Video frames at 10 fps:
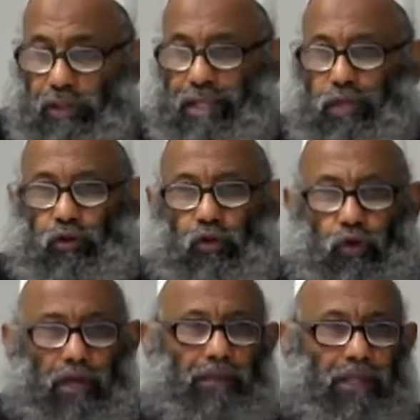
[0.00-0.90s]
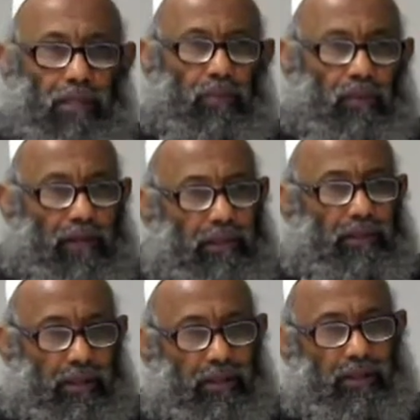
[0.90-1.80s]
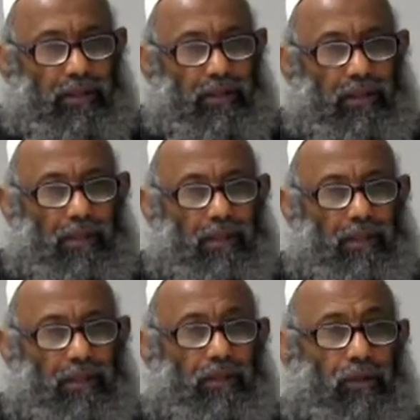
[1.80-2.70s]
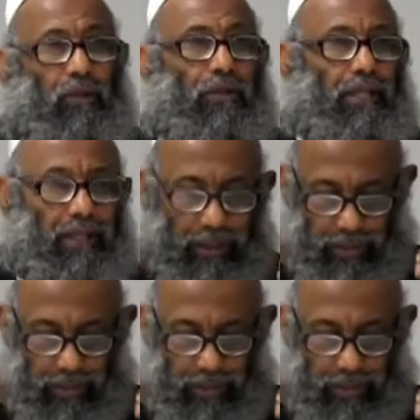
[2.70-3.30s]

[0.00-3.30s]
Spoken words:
there is no capital provided here. They only,